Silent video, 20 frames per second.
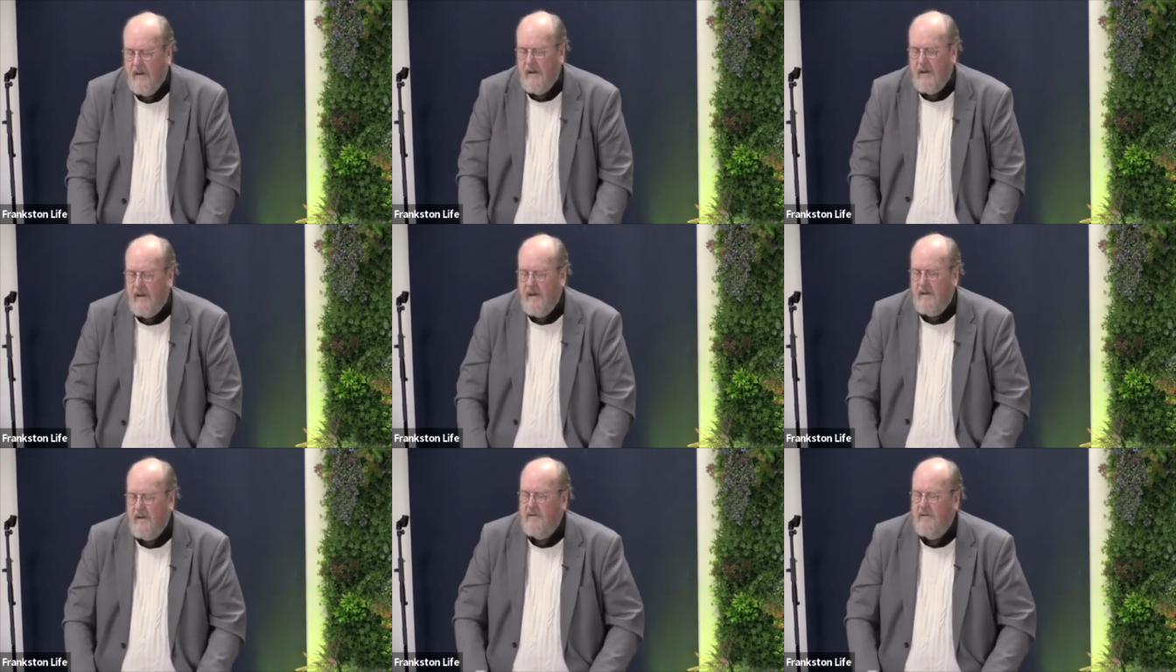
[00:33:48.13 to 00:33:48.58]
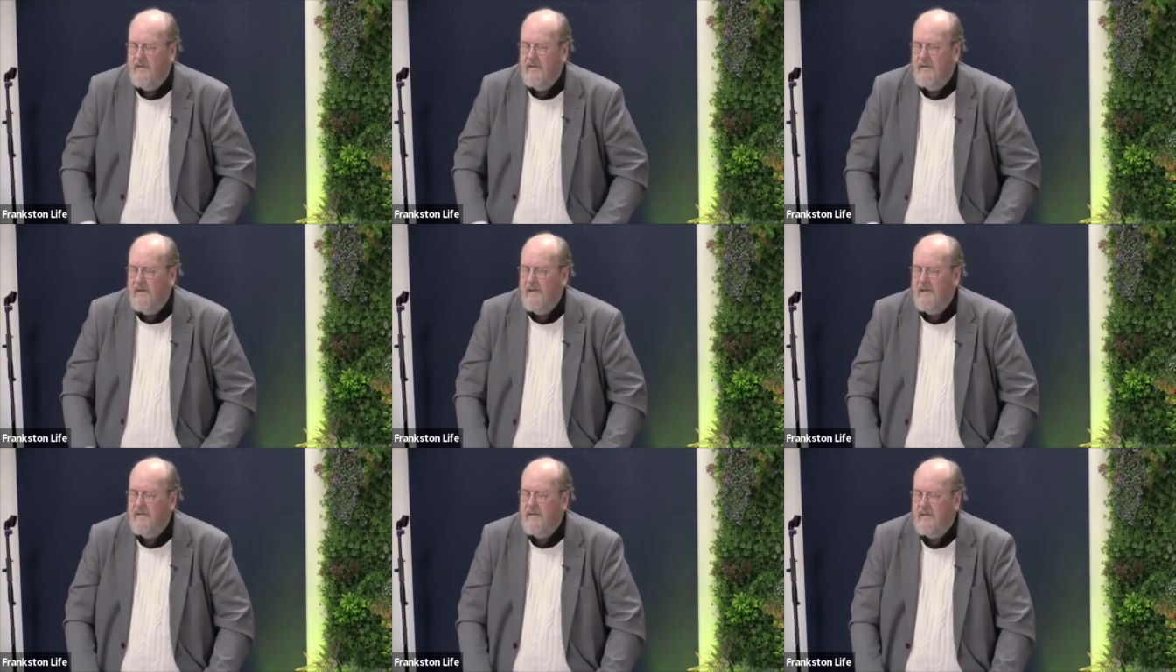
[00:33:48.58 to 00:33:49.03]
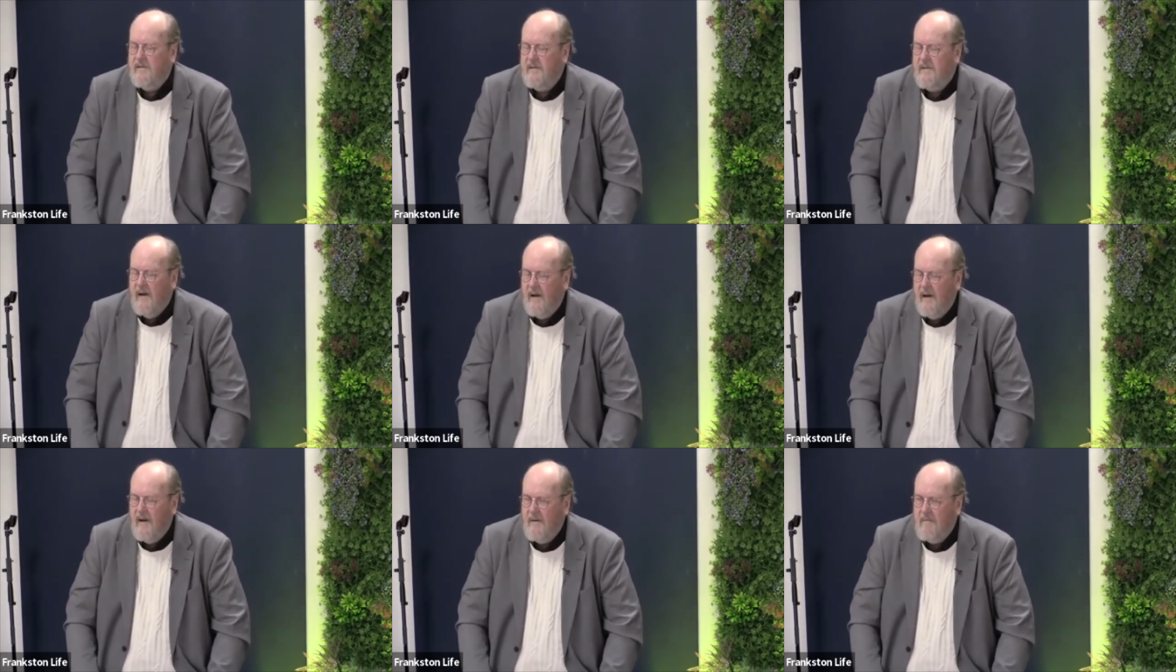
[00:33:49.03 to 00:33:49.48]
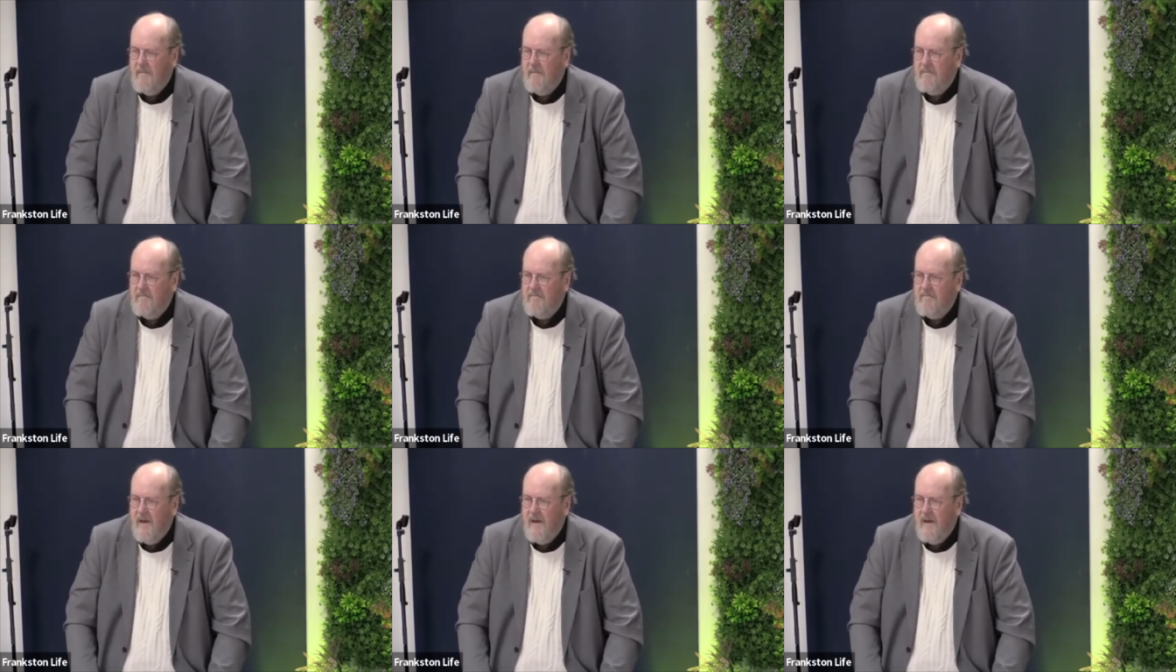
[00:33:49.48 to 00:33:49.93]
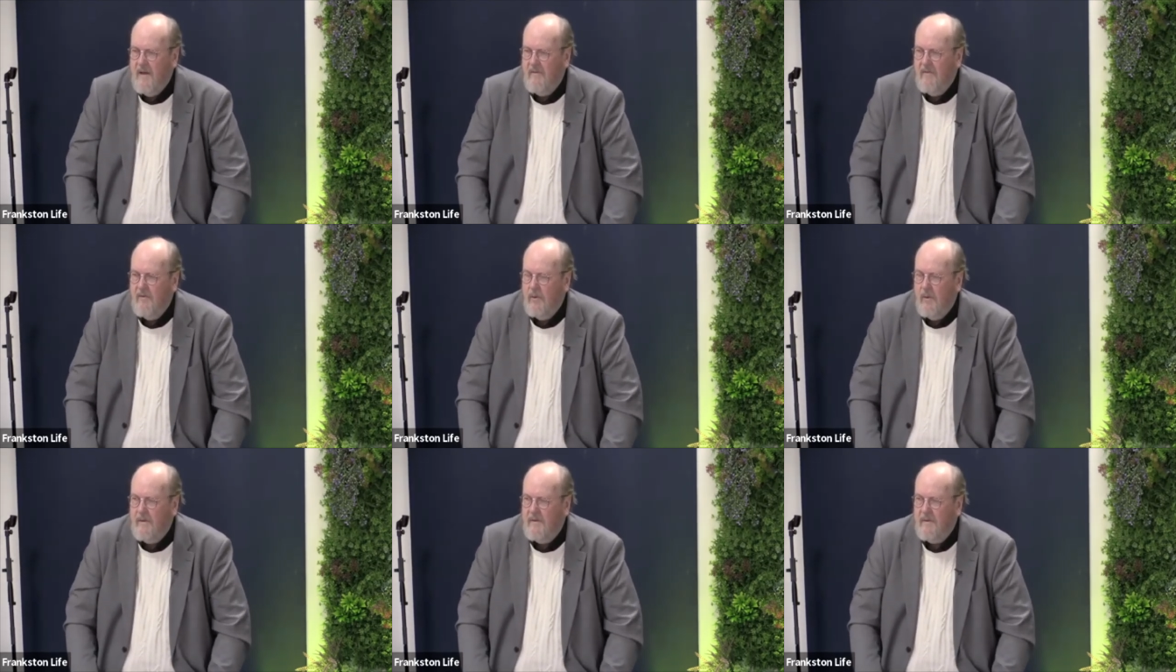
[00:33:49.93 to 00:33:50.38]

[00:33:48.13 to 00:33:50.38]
in Jesus' name. And everyone